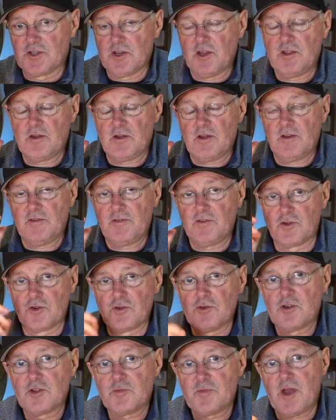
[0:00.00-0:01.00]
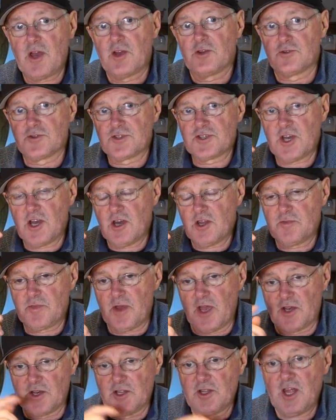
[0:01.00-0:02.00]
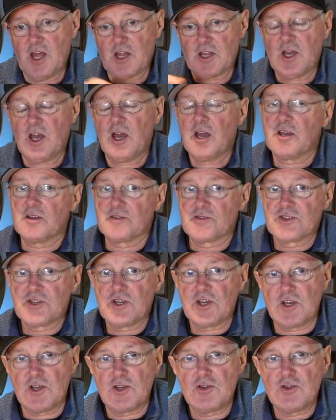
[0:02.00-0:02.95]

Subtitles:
either if you're northbound or southbound, in that KFC,